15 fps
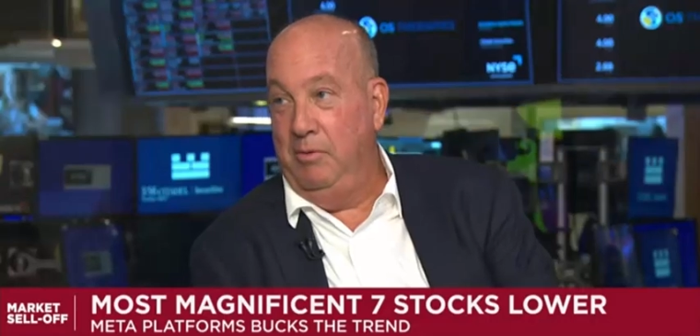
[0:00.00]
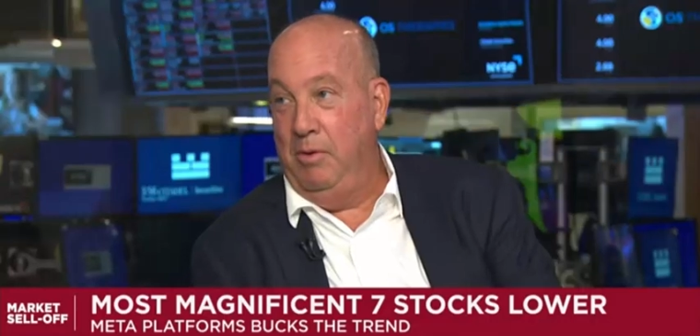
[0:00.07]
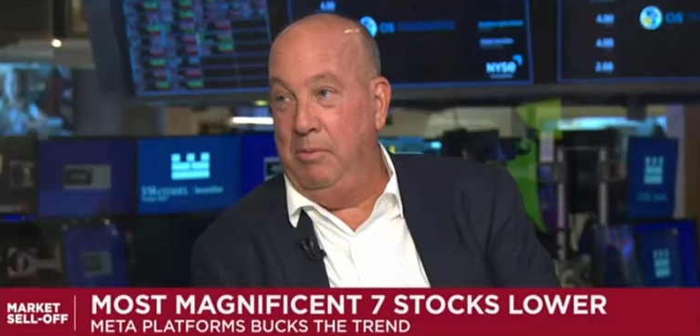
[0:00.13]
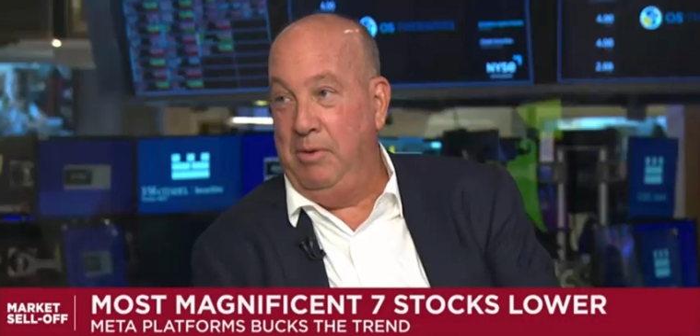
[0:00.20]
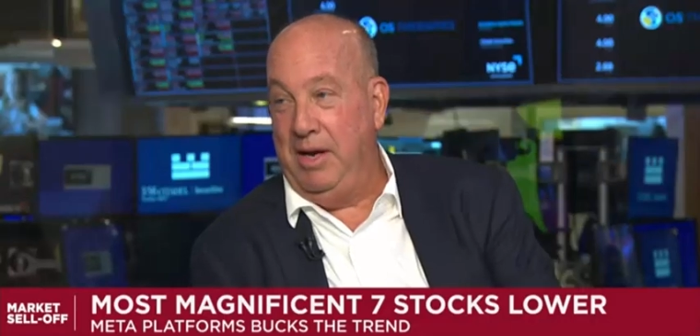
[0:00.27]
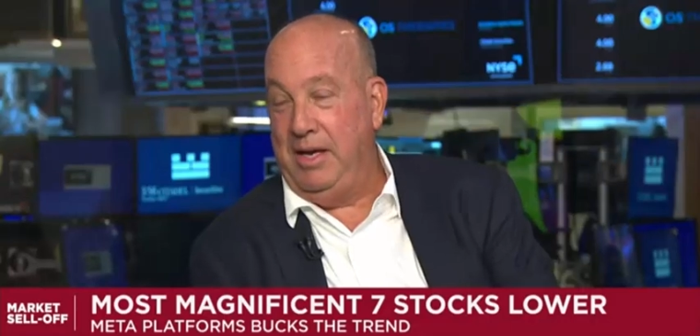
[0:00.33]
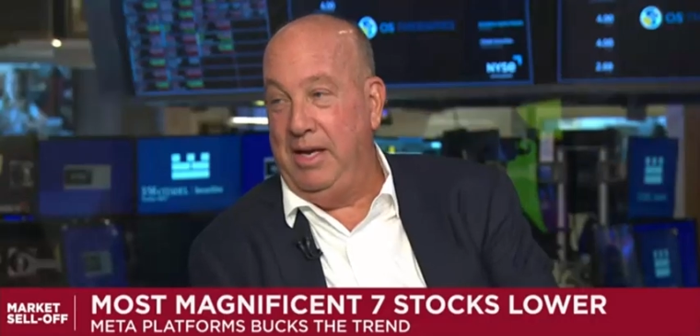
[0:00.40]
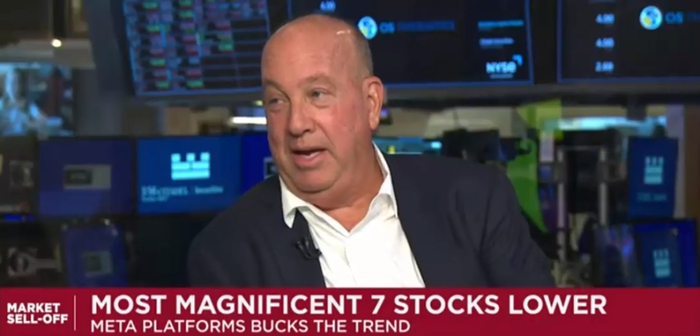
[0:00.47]
We're
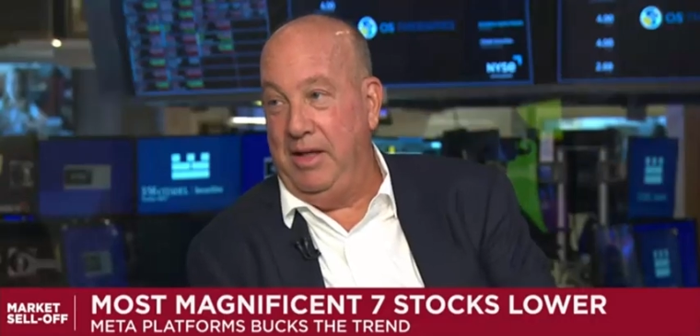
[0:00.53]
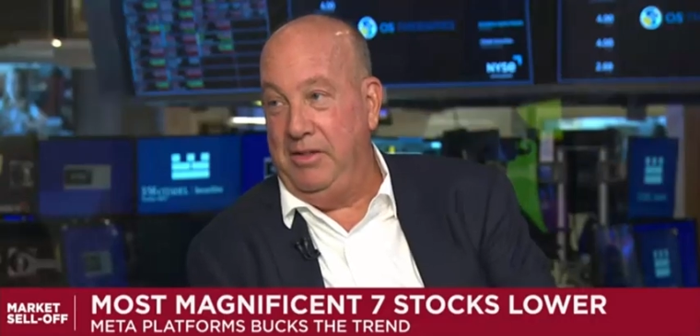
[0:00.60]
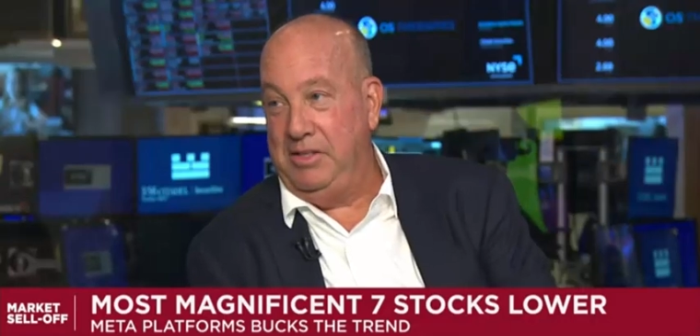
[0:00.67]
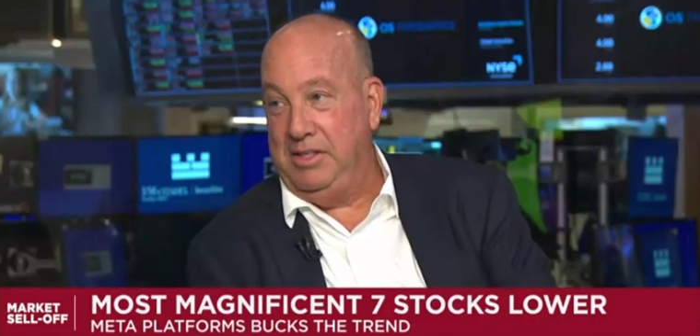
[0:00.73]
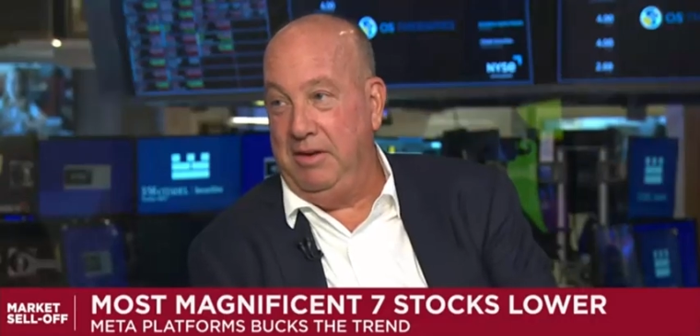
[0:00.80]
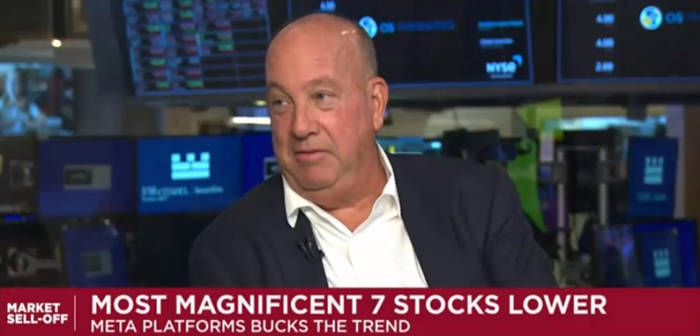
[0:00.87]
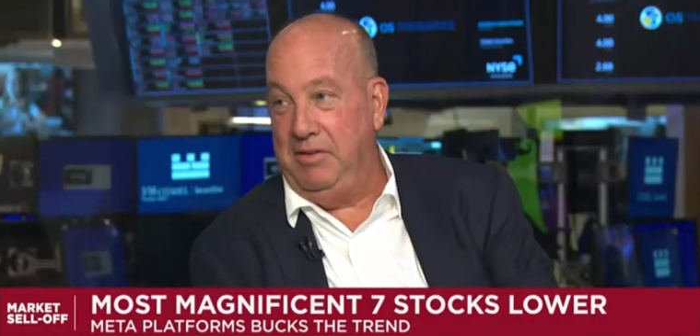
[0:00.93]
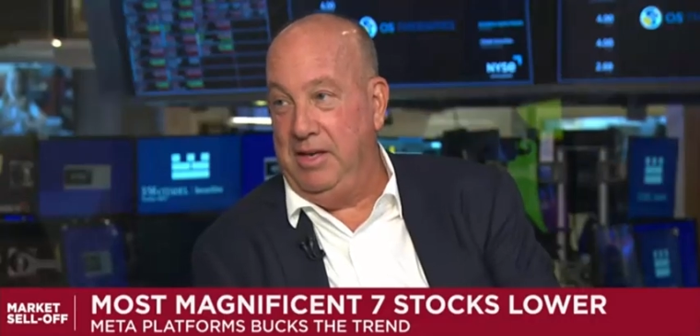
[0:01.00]
breaking out of the
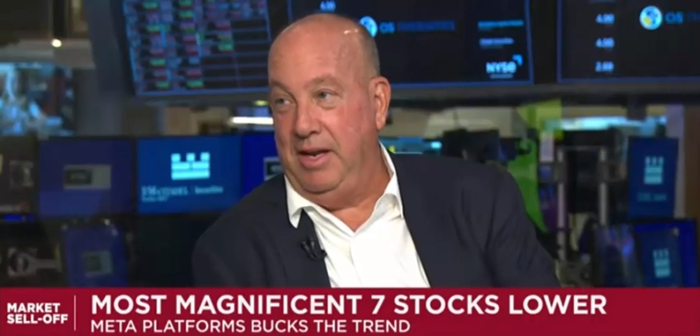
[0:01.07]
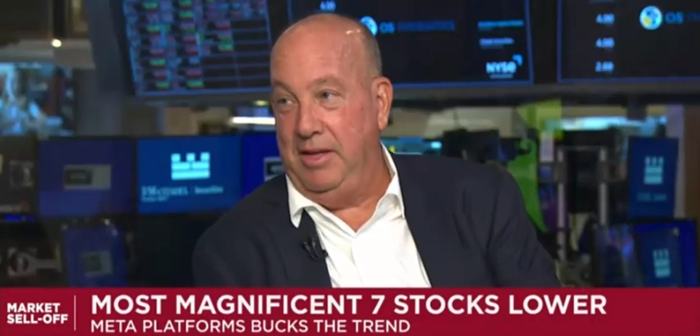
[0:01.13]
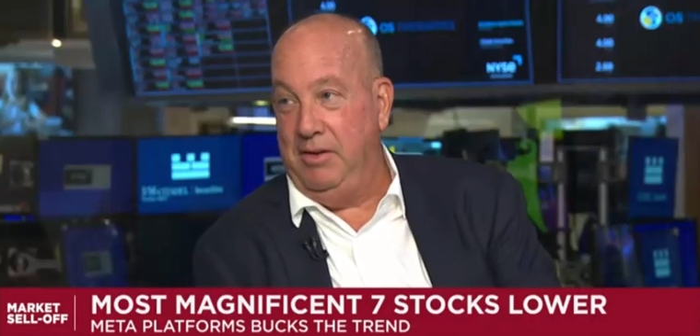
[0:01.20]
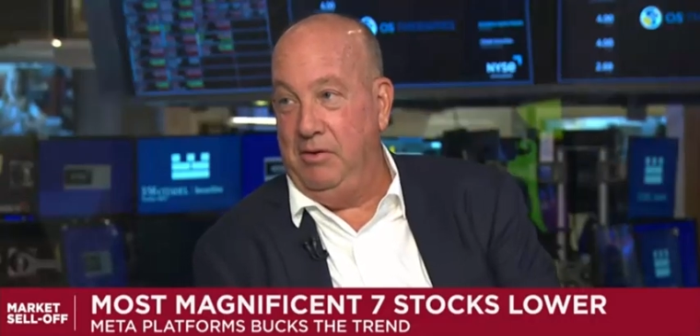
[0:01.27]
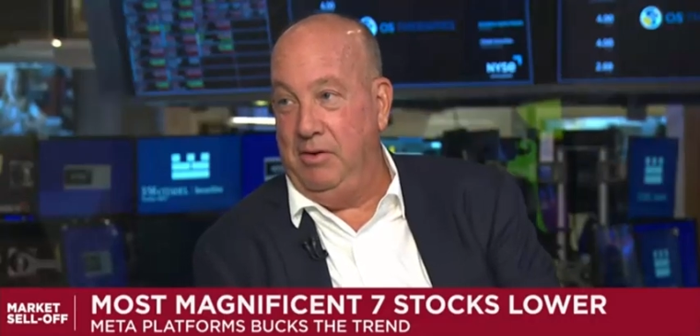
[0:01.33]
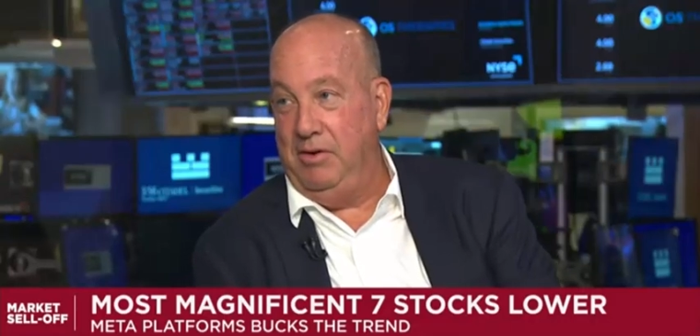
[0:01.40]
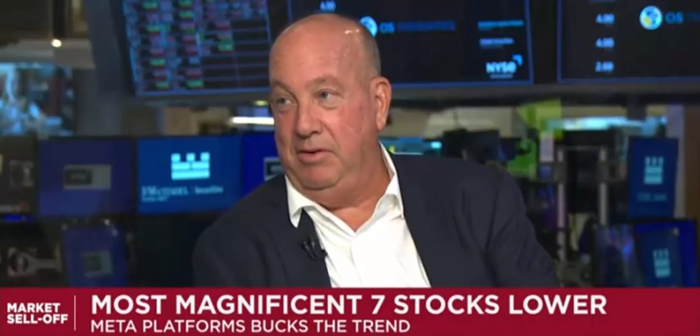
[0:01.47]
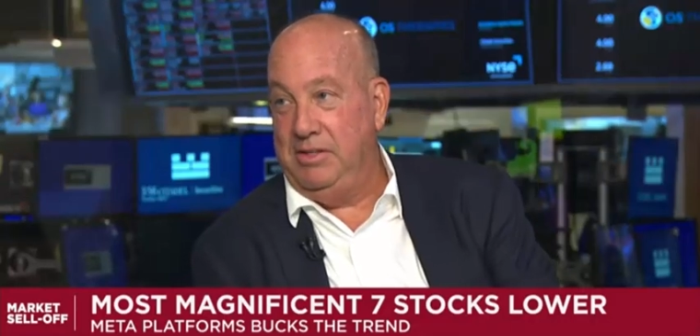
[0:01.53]
70
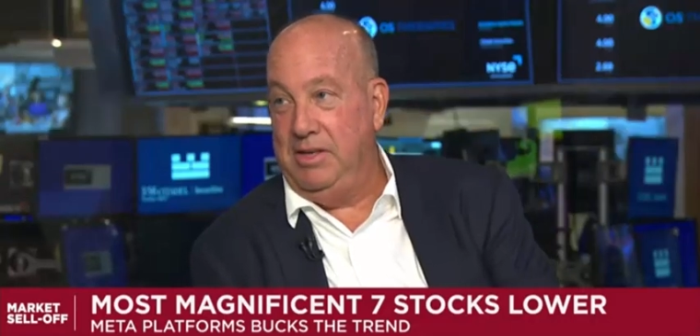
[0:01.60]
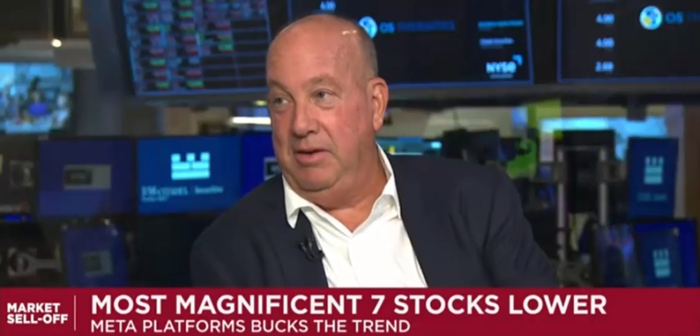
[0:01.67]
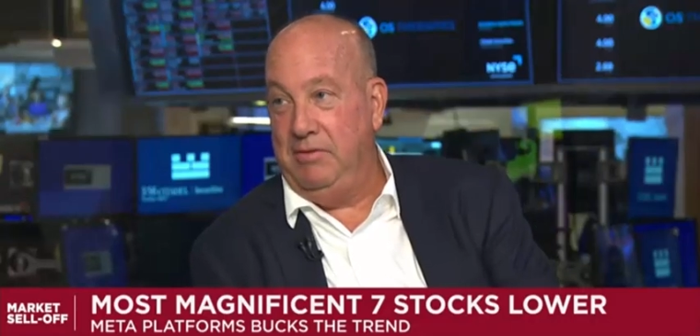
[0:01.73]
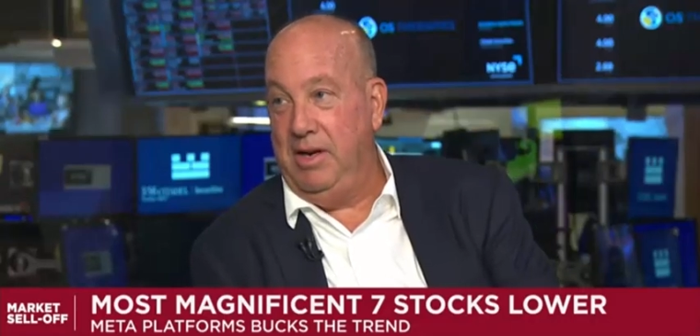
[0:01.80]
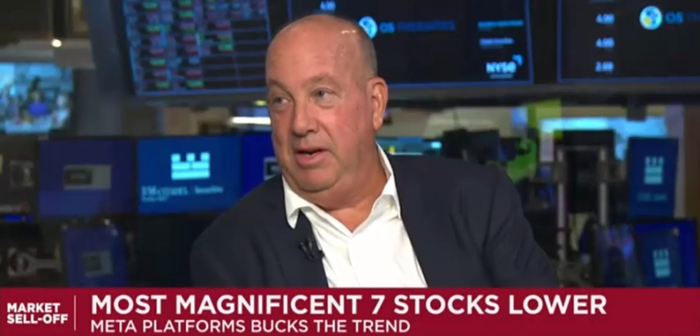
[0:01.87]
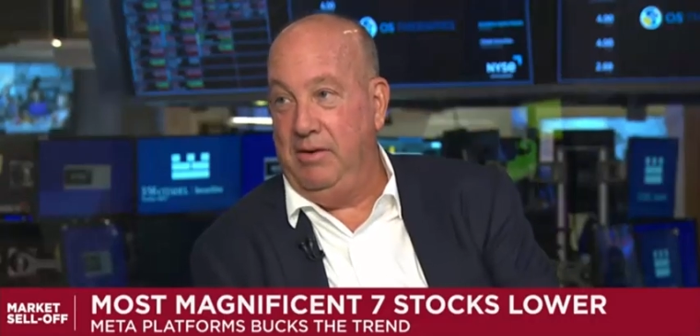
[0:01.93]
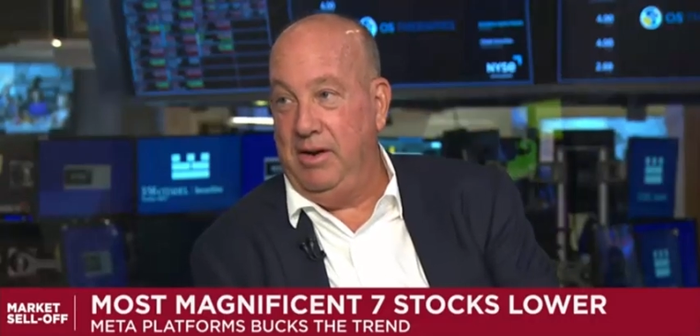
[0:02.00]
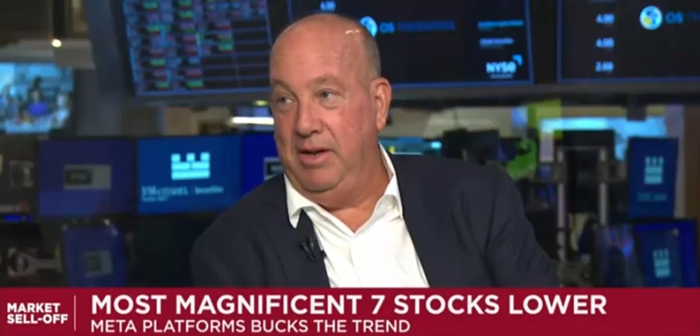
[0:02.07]

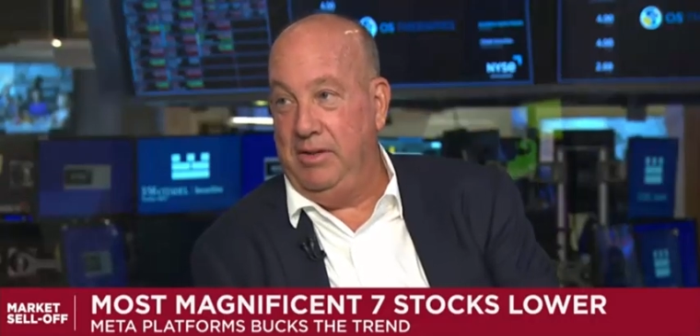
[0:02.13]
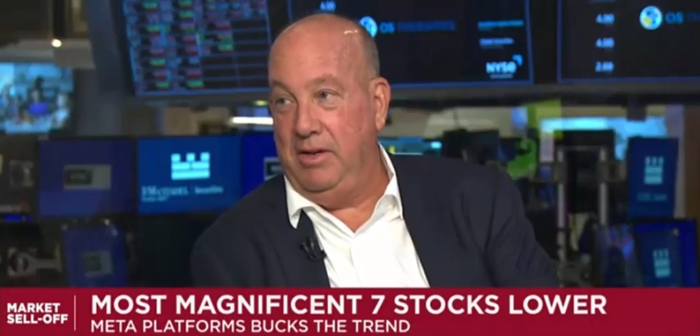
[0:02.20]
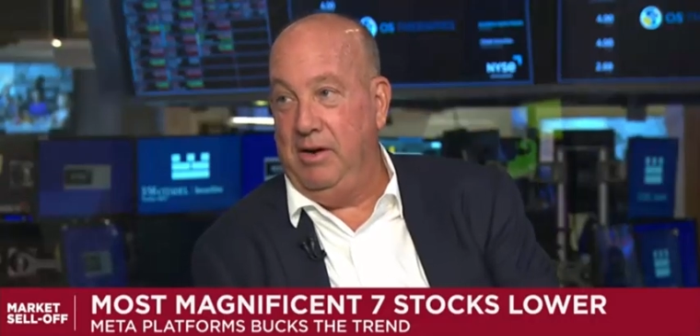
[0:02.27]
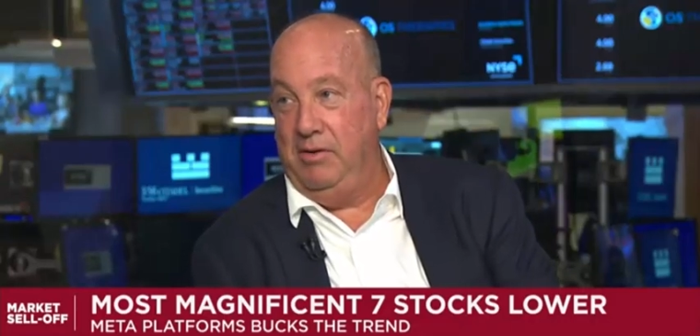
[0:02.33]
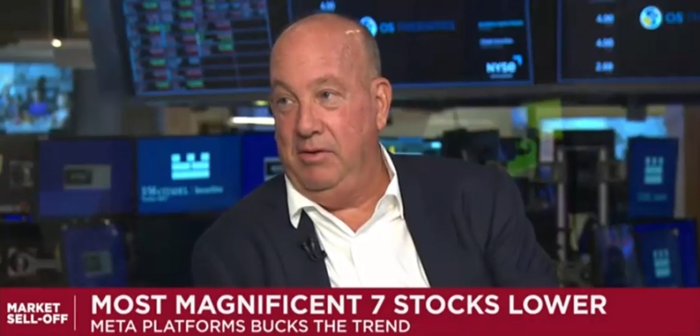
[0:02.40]
to 90.